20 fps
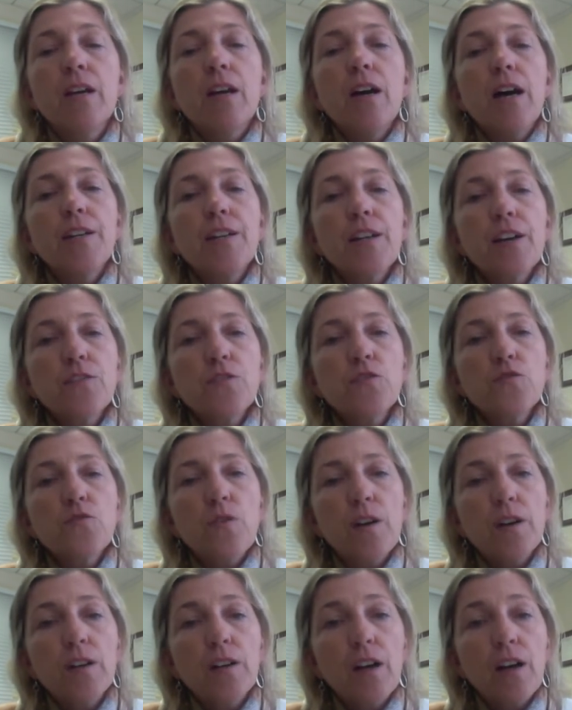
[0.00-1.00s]
Another
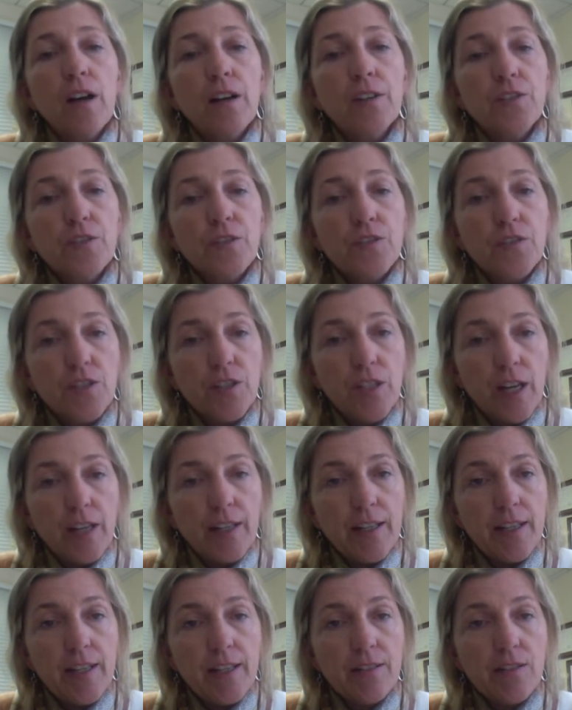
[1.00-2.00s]
drug under
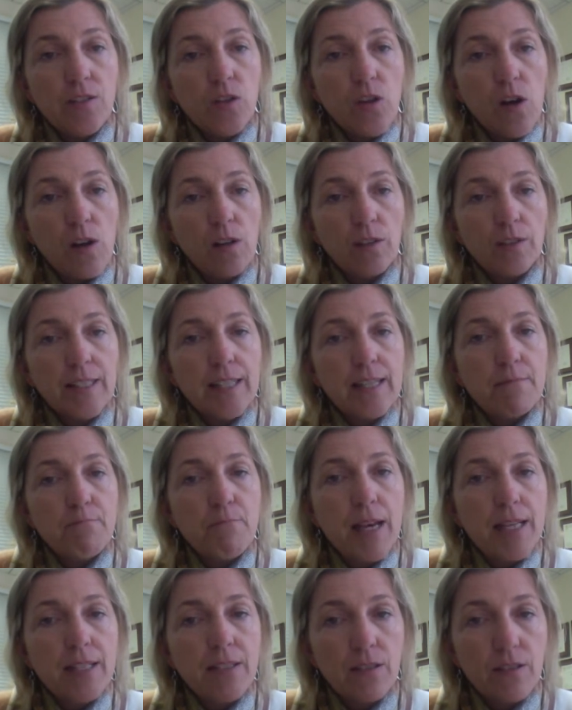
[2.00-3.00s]
study is called
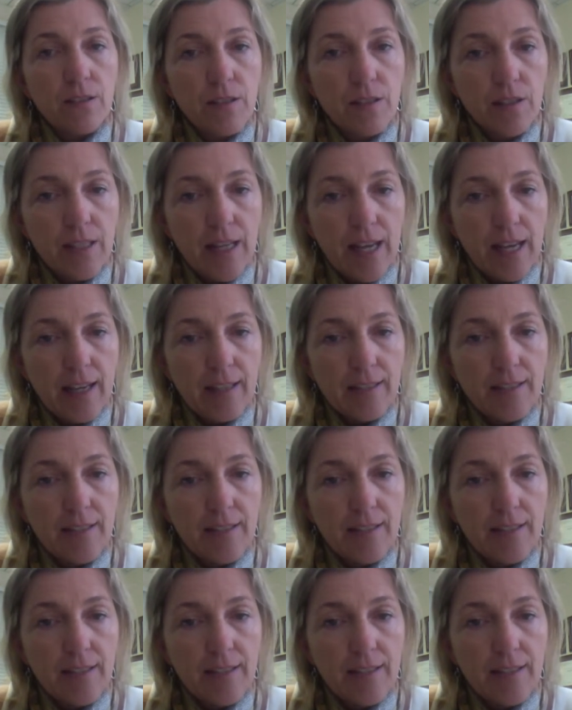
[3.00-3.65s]
imetelstat.